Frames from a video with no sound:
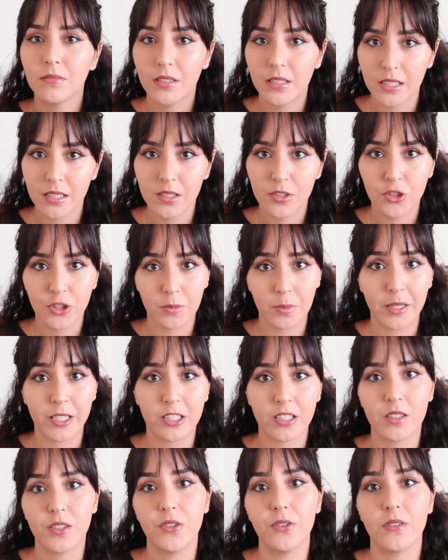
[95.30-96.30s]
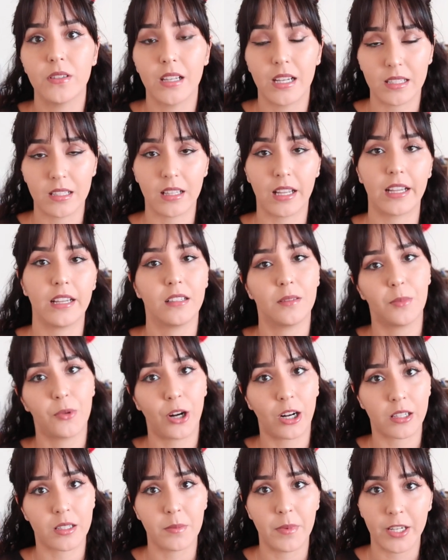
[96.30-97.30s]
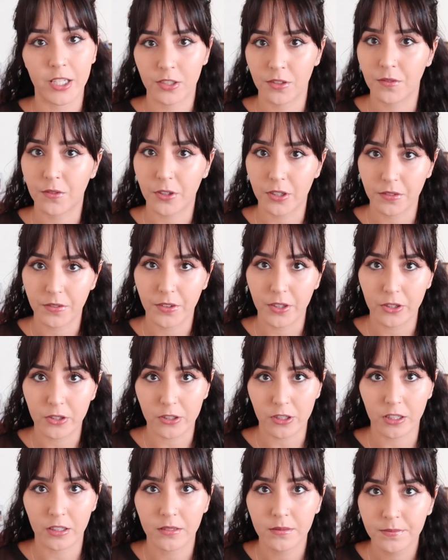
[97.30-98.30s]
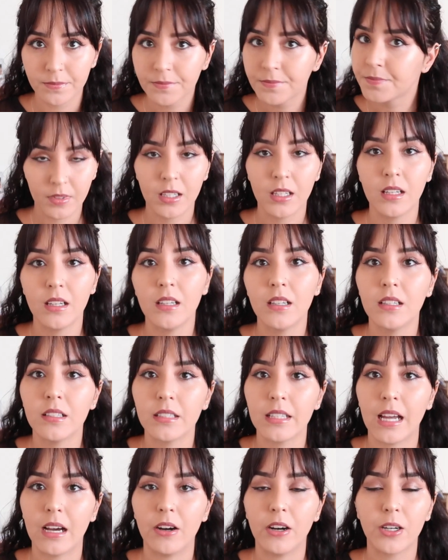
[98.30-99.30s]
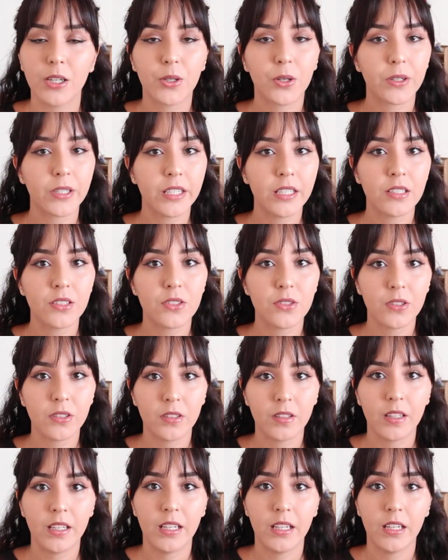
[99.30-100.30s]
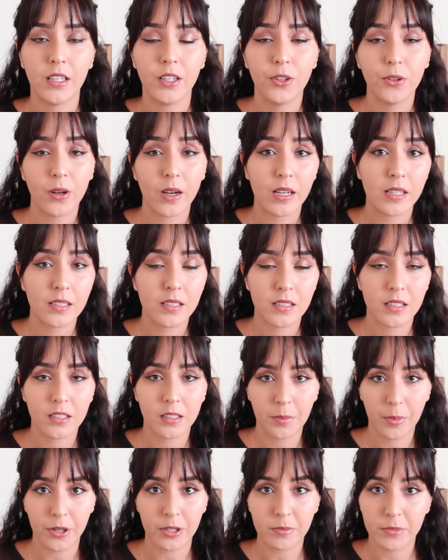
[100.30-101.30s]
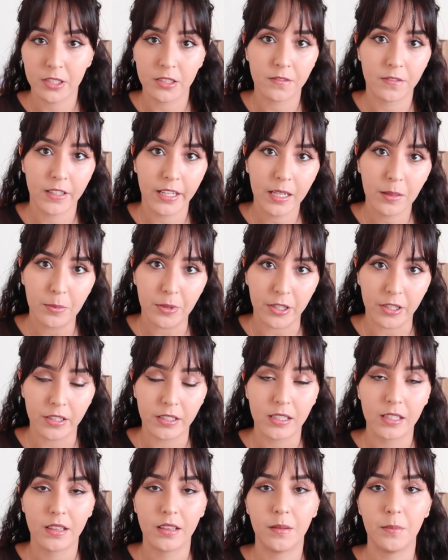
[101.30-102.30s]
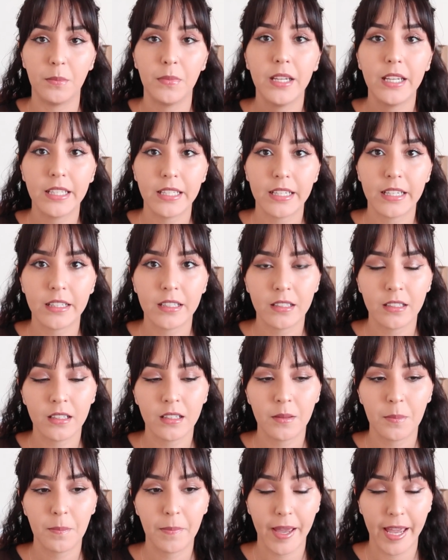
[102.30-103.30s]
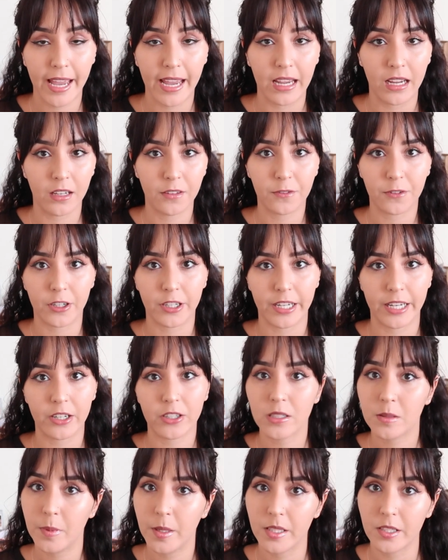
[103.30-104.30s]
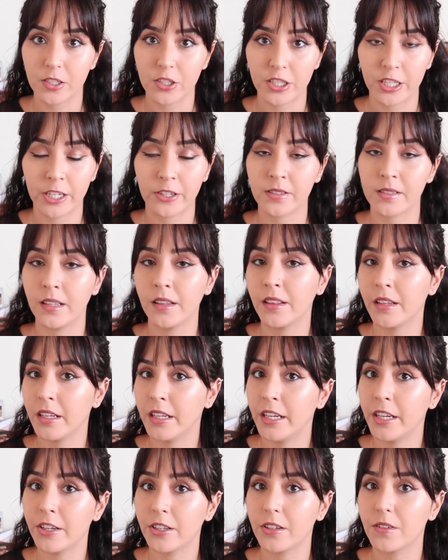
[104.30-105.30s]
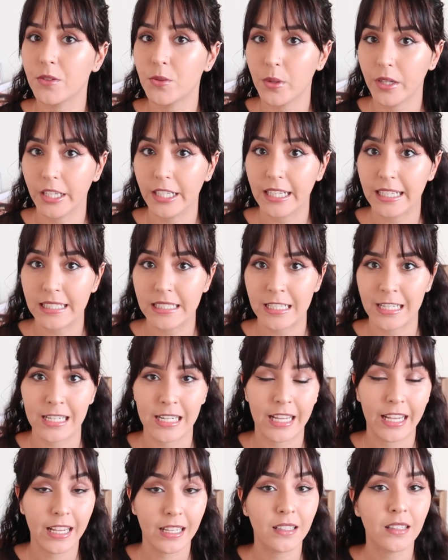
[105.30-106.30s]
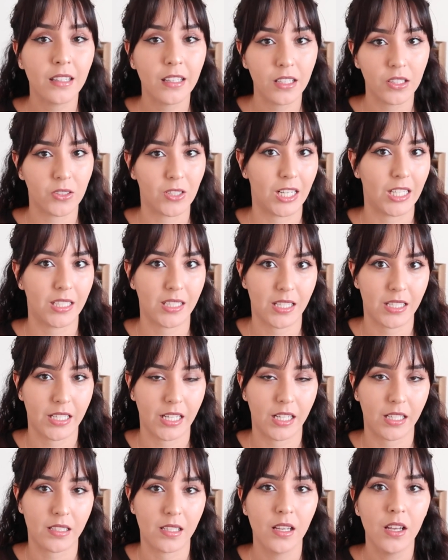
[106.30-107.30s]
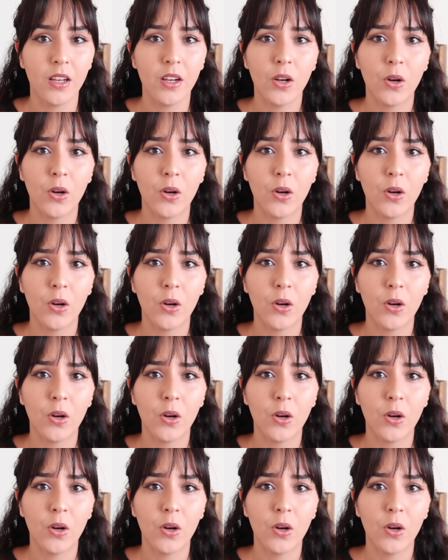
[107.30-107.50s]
this should be just used as like an approximation for the future. Now, according to the US Department of Labor, the median pay for an aerospace engineer in the year of 2019 in the United States